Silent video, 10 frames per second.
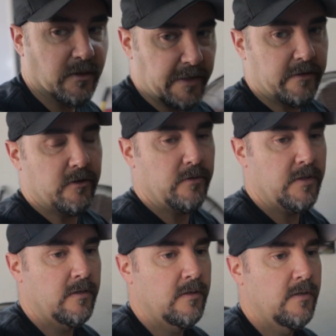Camaro
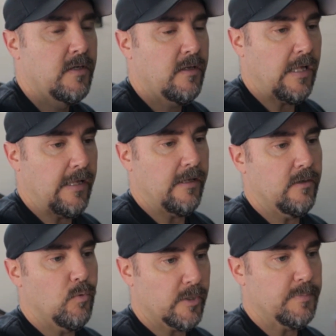
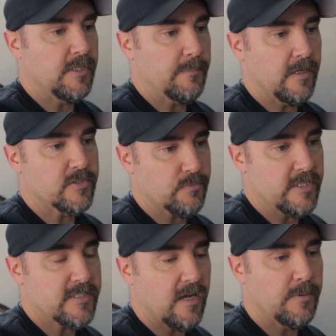water pump,
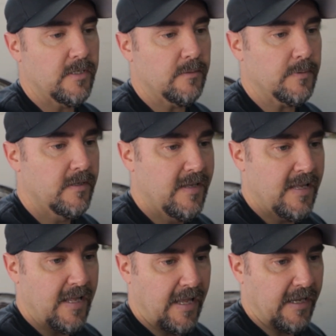LS3 style pump,
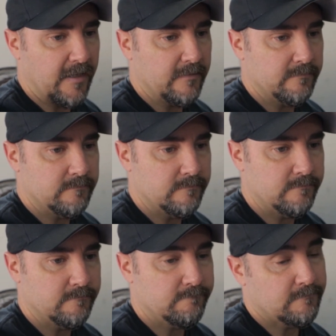and
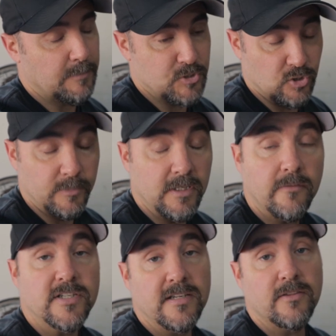I'm assuming
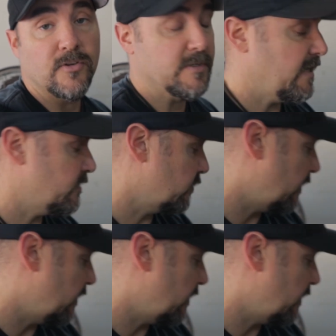obviously the thermostats are